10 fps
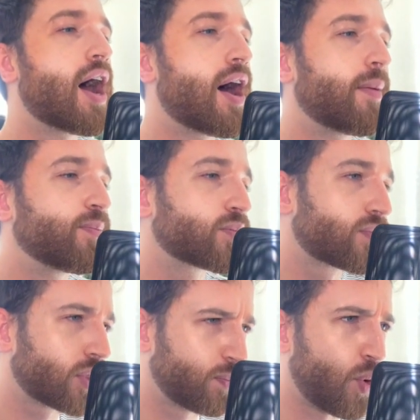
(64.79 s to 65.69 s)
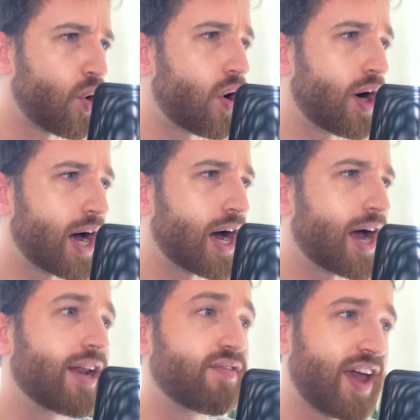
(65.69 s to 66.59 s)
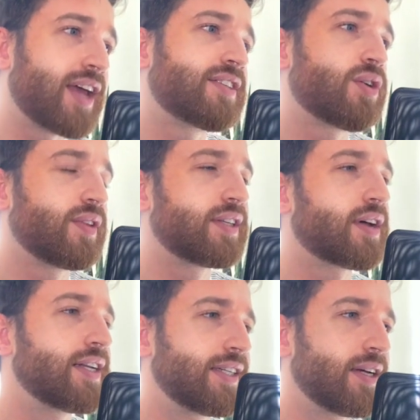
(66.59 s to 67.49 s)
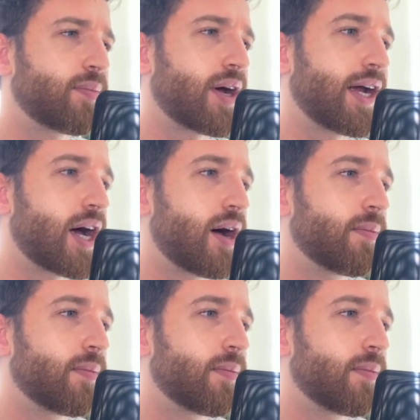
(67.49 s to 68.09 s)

Bohr advanced on this idea by